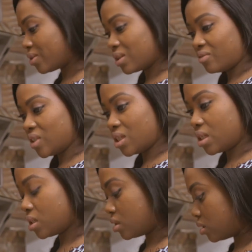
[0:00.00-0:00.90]
that I've
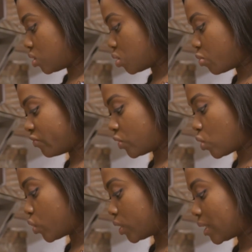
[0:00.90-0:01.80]
taken some of the
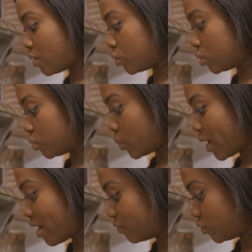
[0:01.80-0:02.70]
oil out,
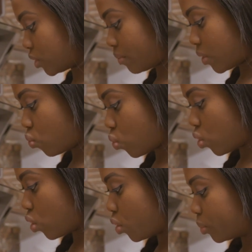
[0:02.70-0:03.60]
we have about
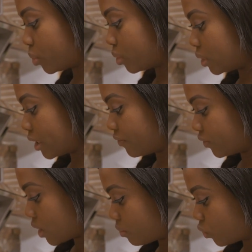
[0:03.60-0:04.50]
1 cup
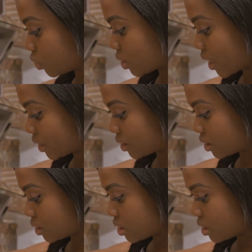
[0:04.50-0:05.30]
left. I'm going to add